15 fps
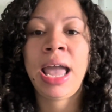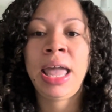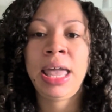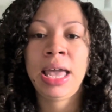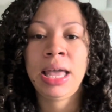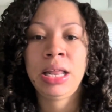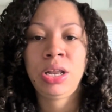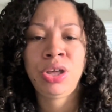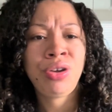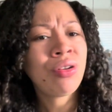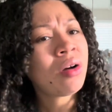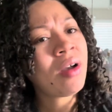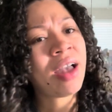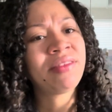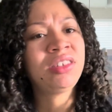and you
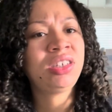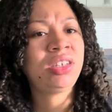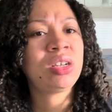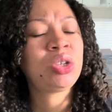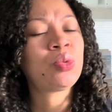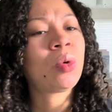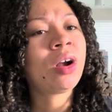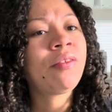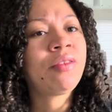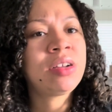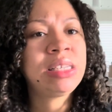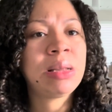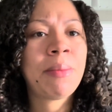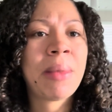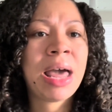don't have to just work for
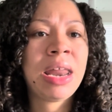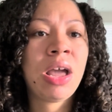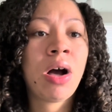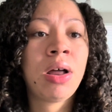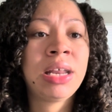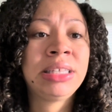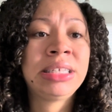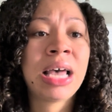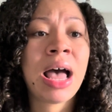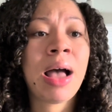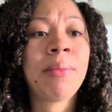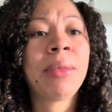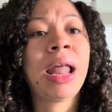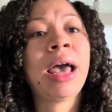somebody all the time.